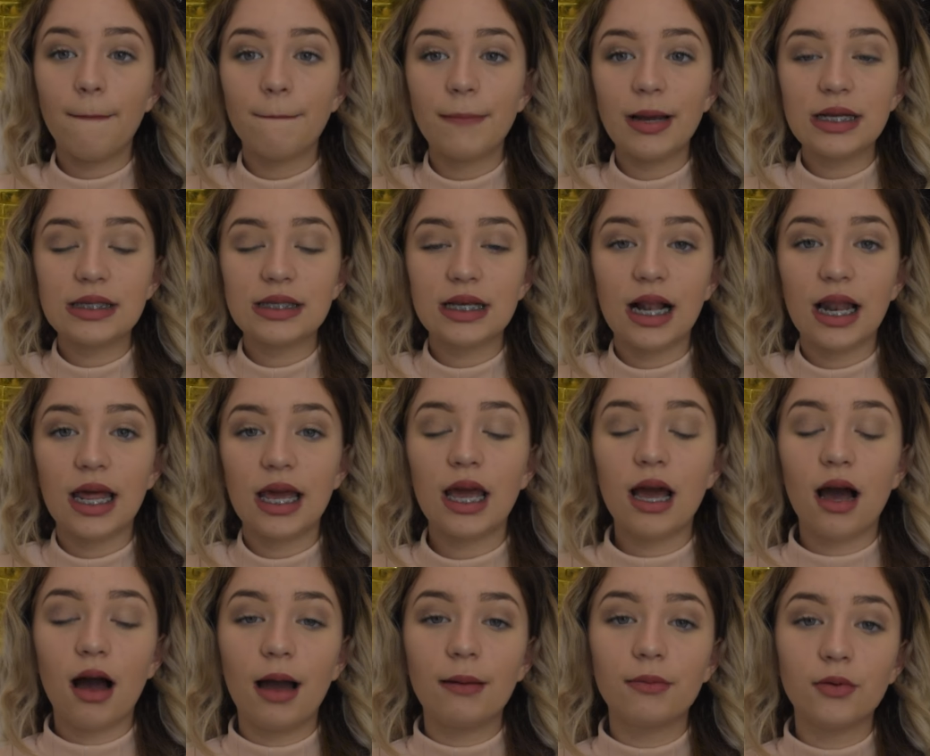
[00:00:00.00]
Basically,
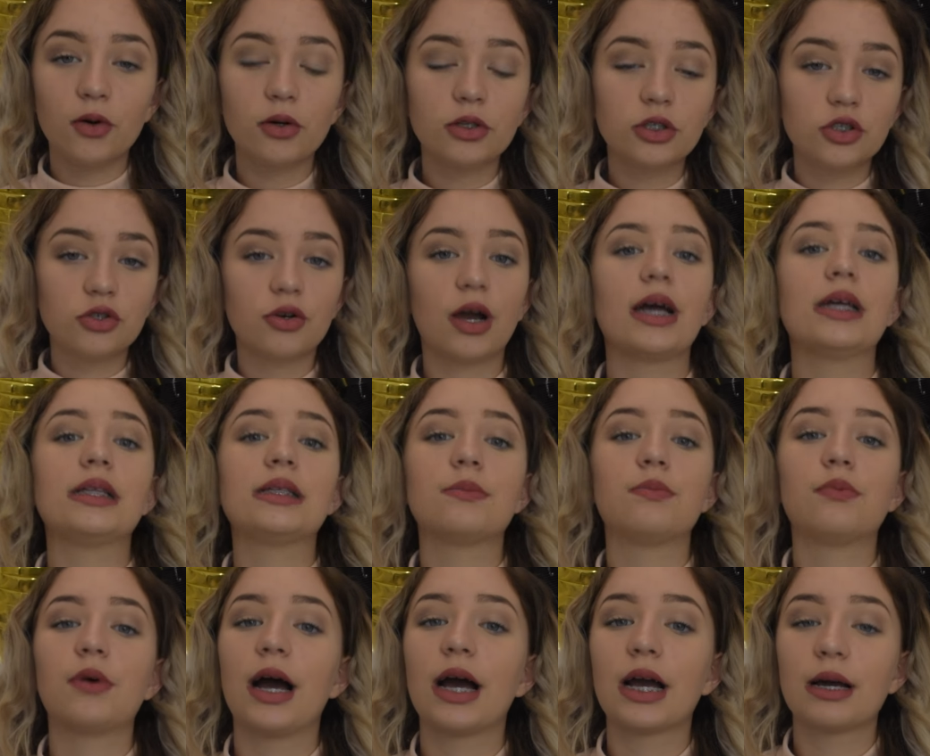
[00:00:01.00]
I'm not trying to
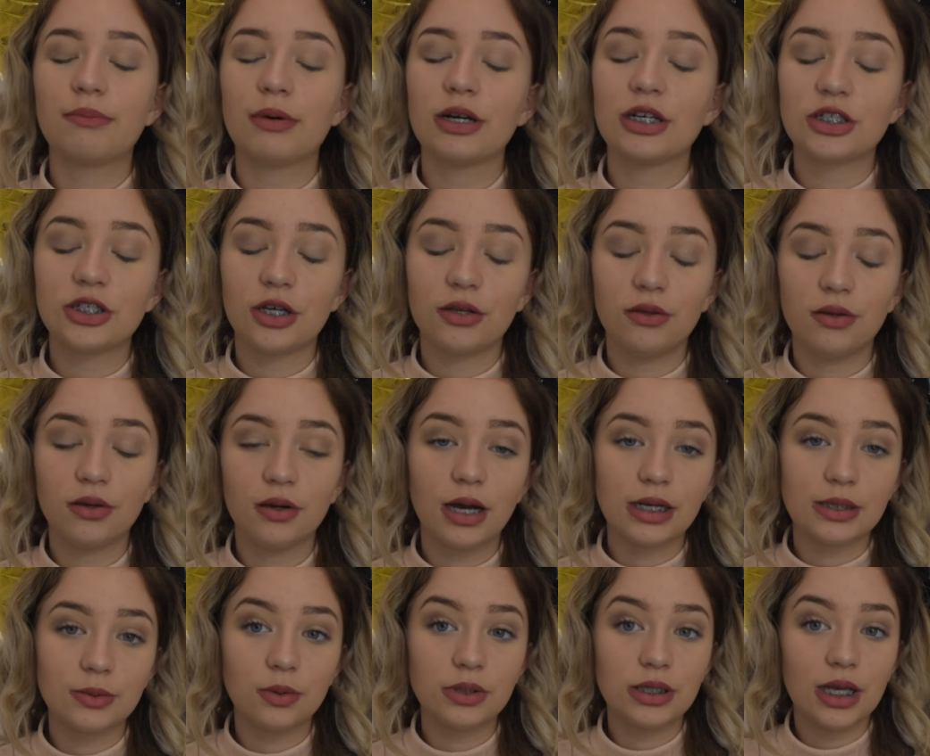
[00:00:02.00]
brag by showing you
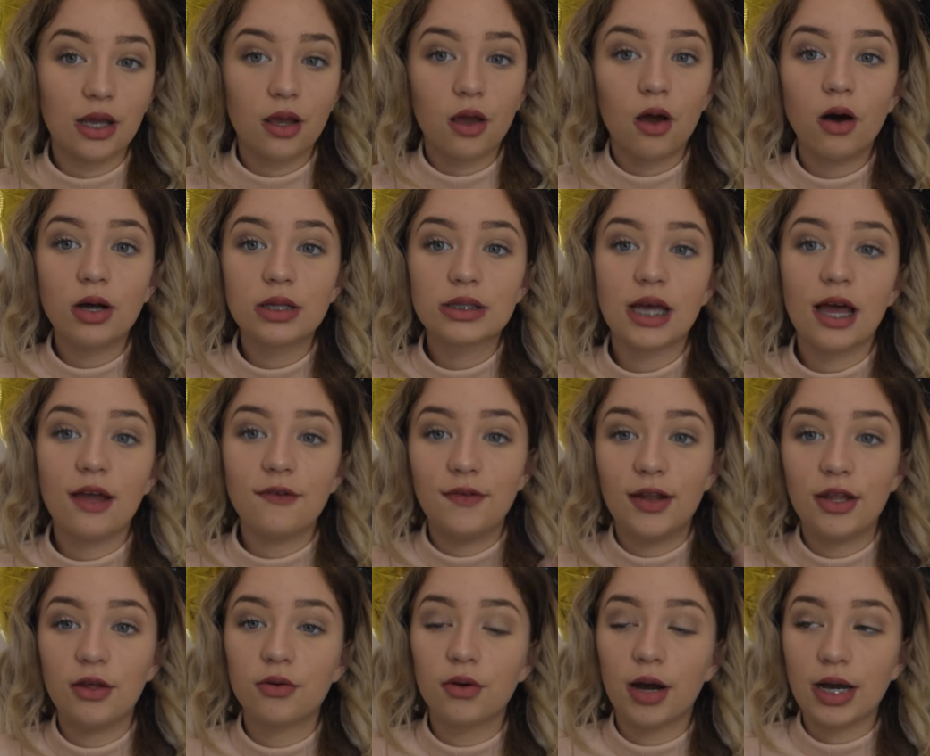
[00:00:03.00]
guys what I got. I feel
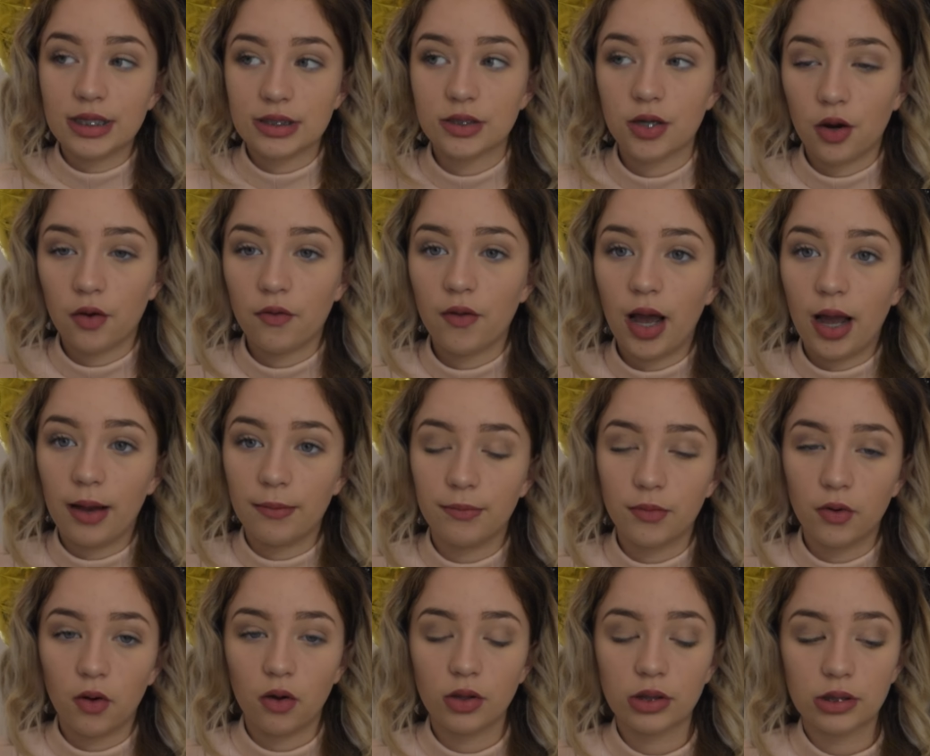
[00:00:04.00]
like you guys know that I'm
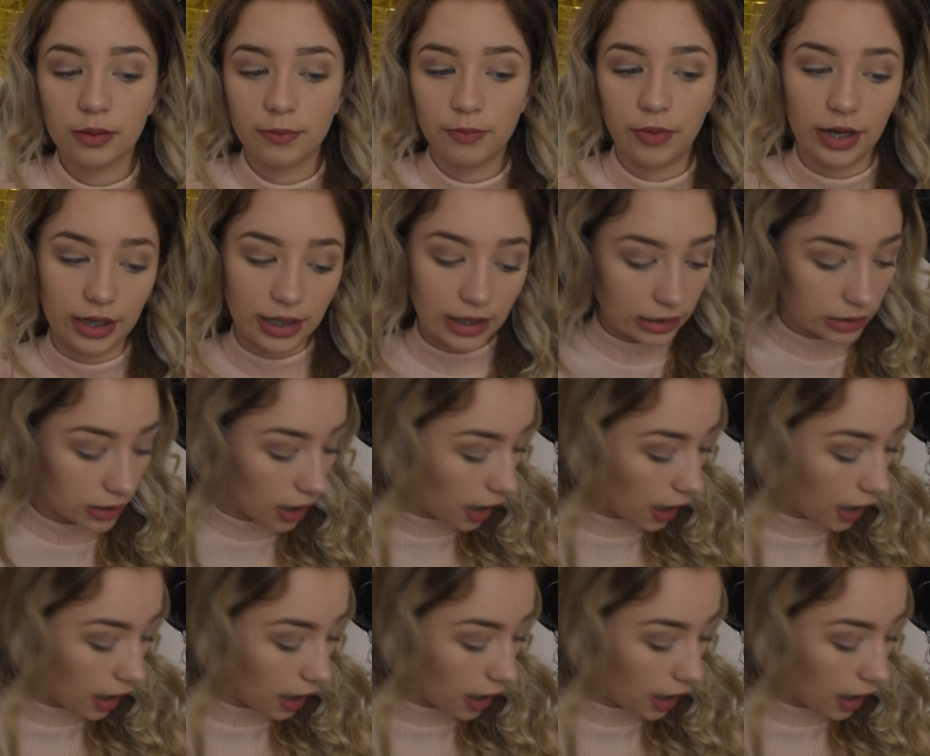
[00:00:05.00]
not the bragging